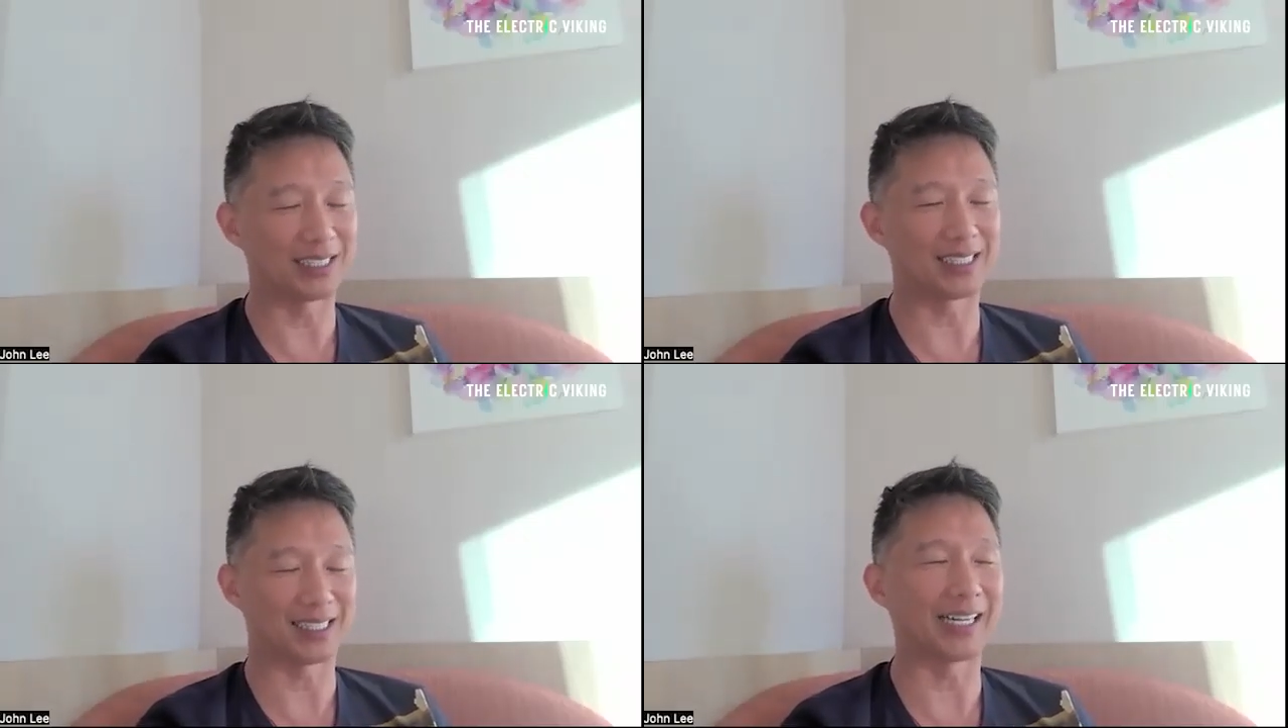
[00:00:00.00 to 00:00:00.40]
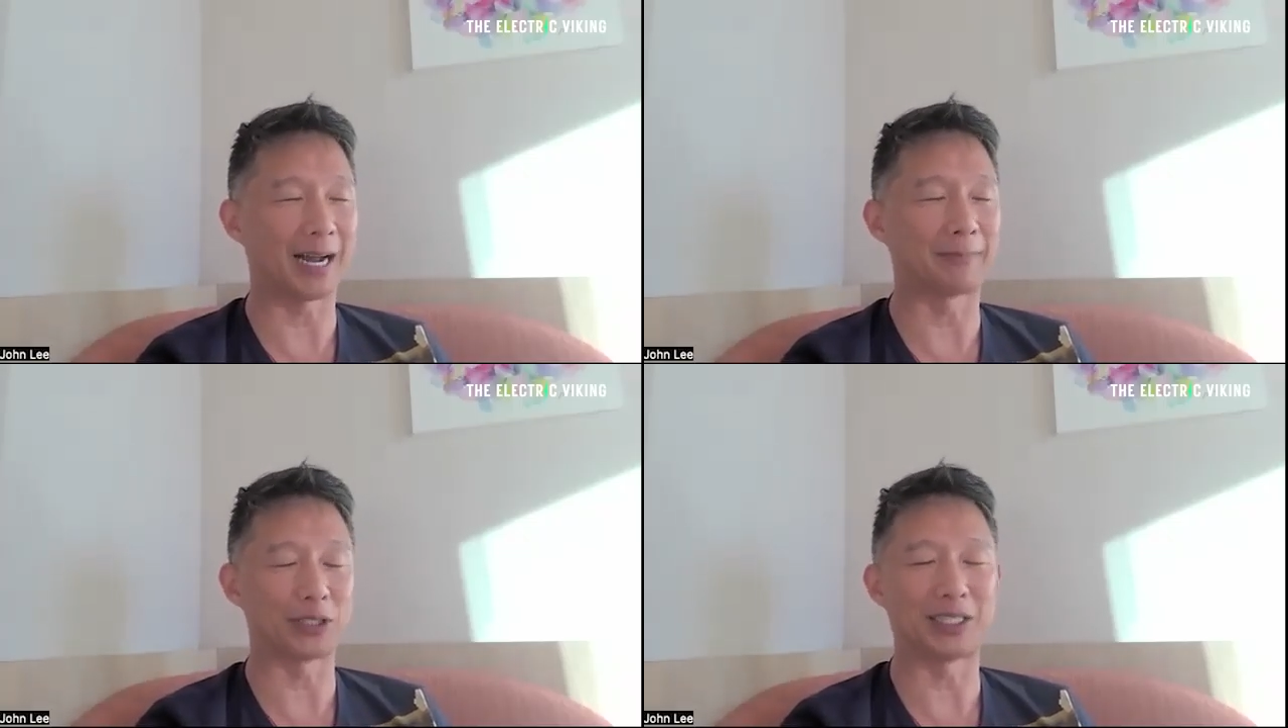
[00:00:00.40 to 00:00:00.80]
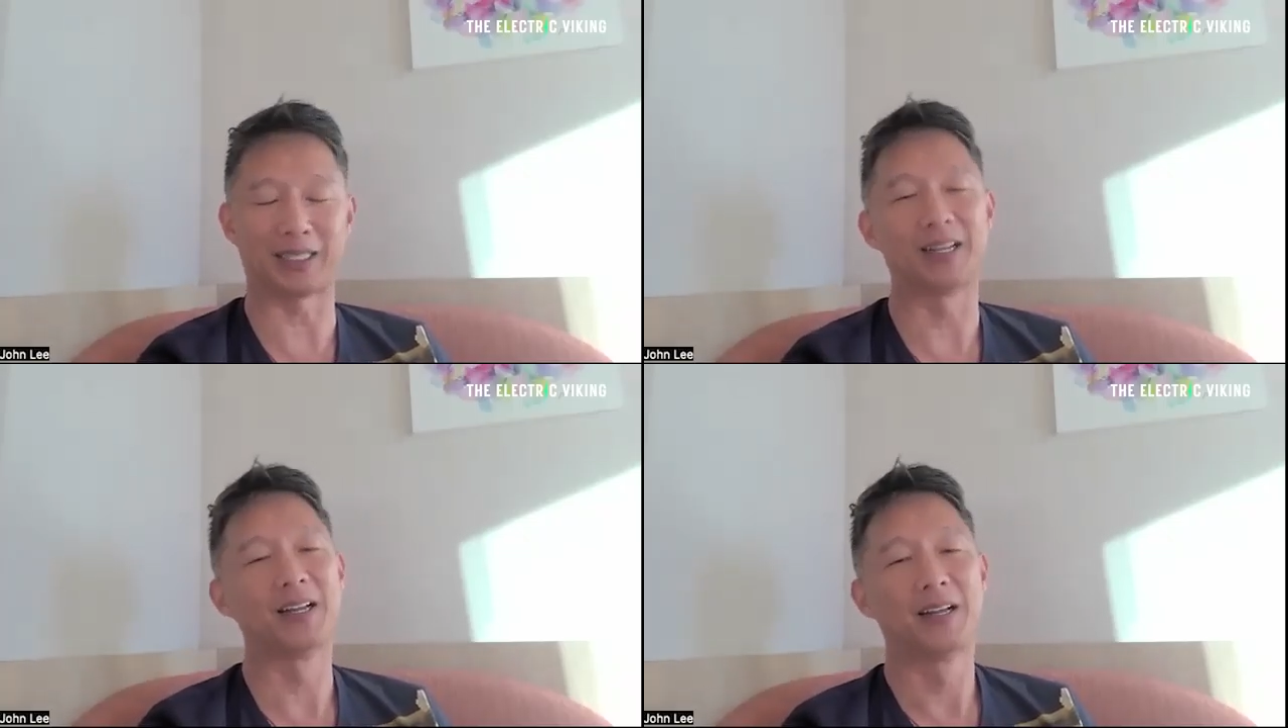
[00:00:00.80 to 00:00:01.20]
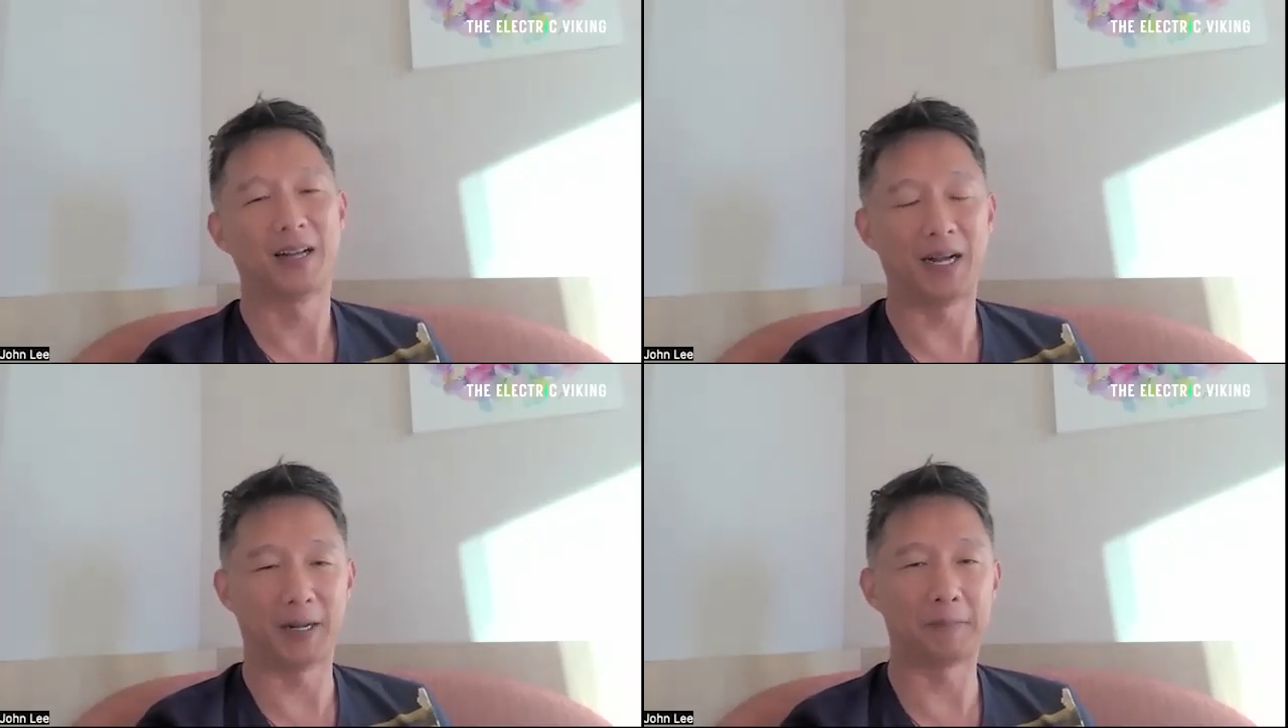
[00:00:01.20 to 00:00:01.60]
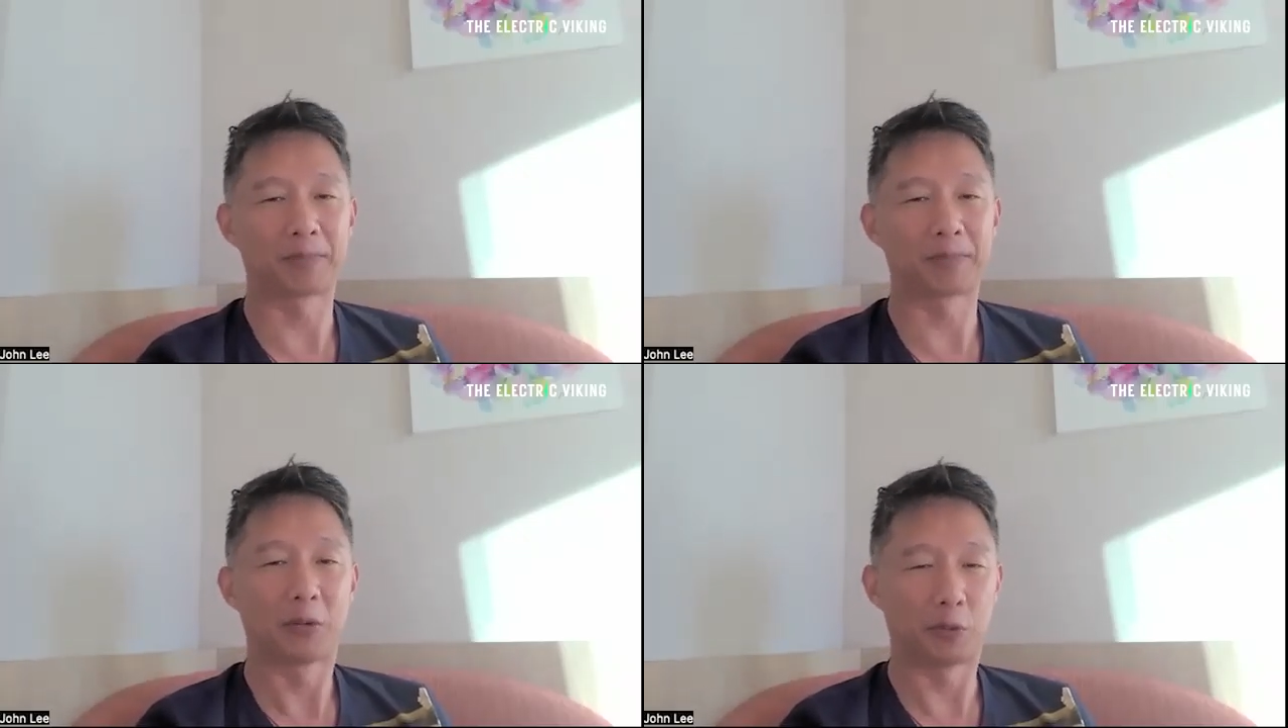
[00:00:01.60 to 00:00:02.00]
this exciting opportunity
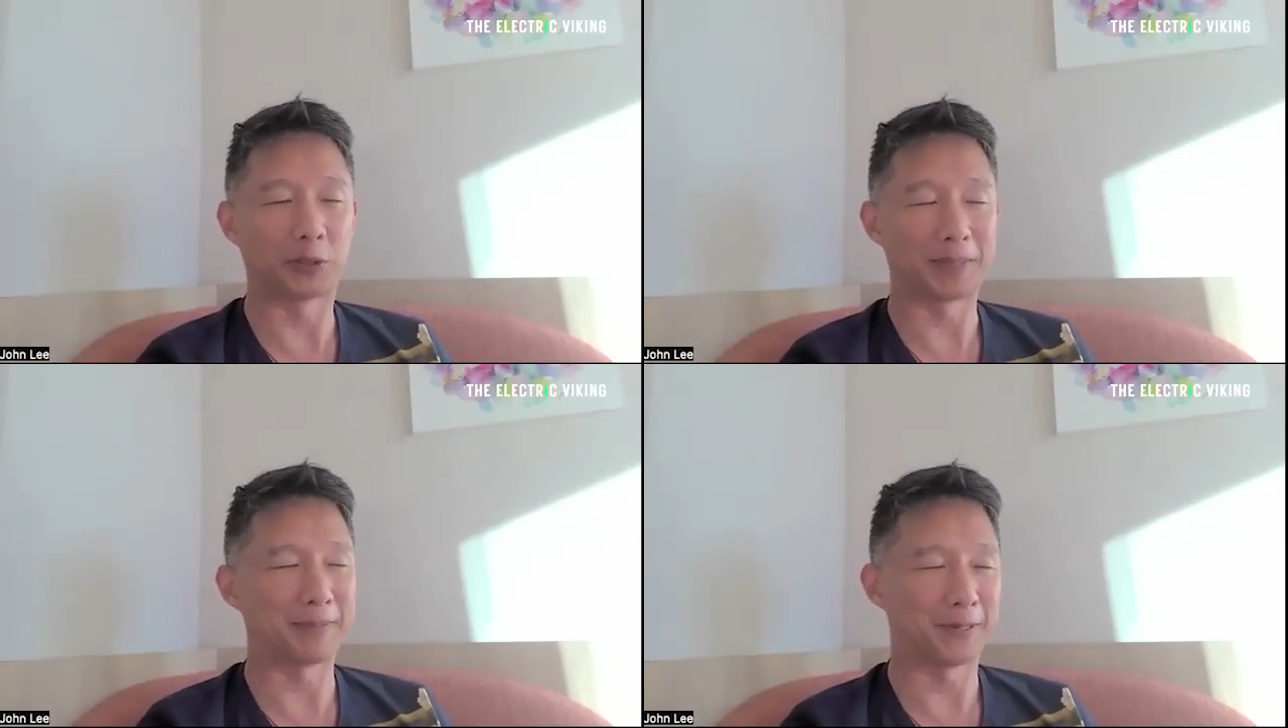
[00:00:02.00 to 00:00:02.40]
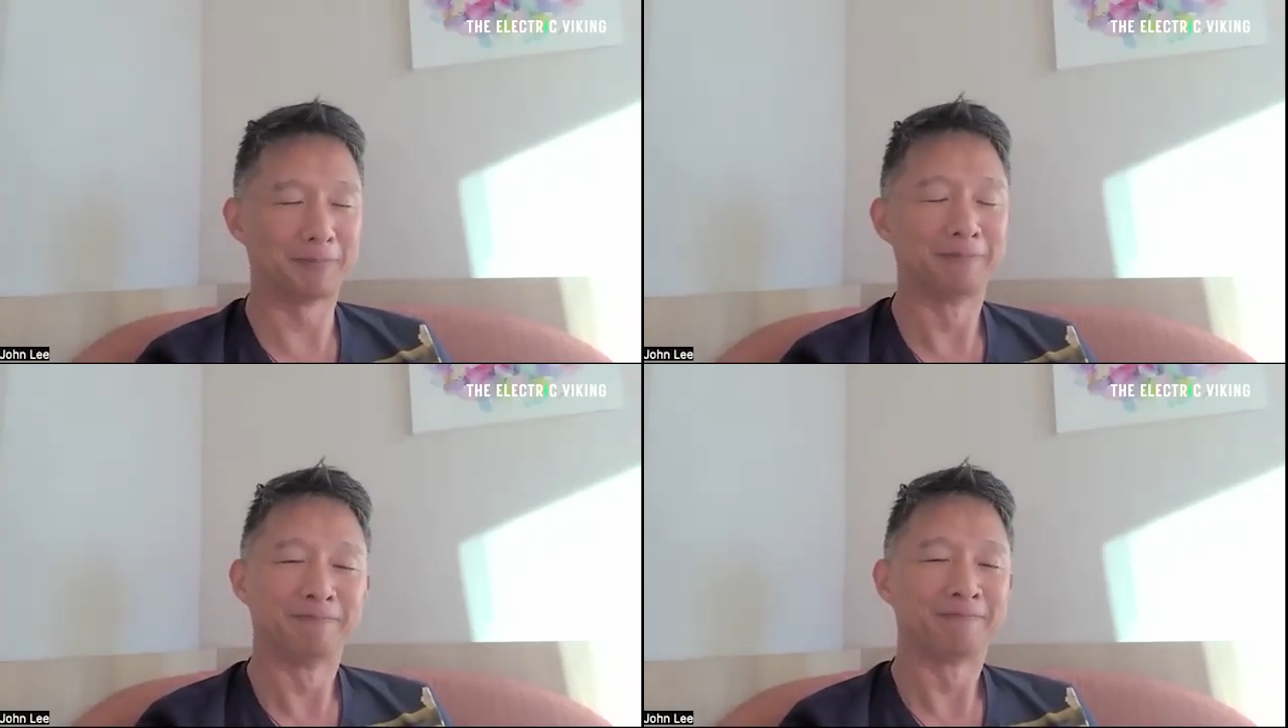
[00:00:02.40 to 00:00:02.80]
with your people.